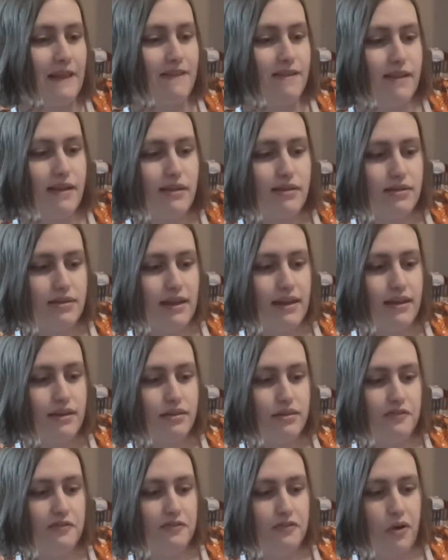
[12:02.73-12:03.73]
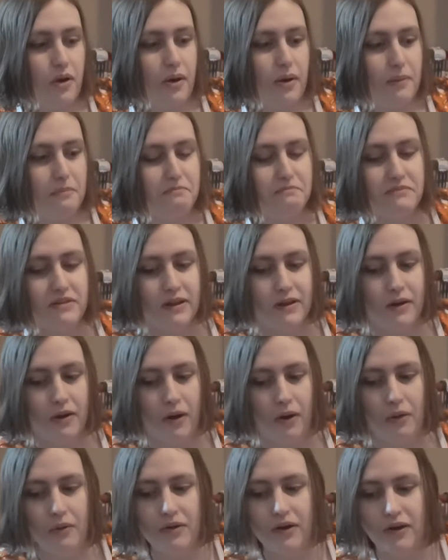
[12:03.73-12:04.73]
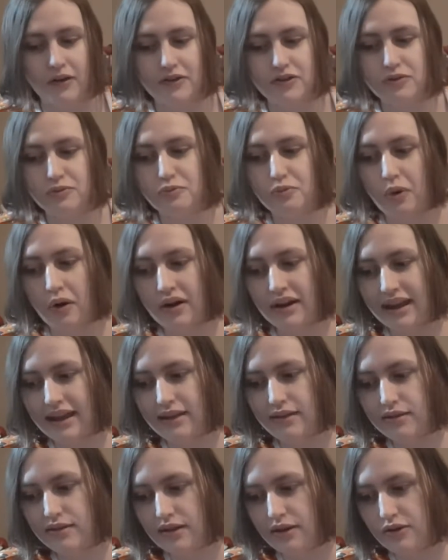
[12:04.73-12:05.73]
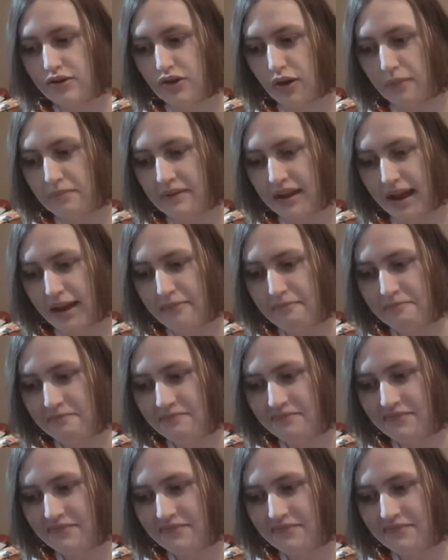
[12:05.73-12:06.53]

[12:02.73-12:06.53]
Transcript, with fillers: This is from, oh gosh, what is their shop name?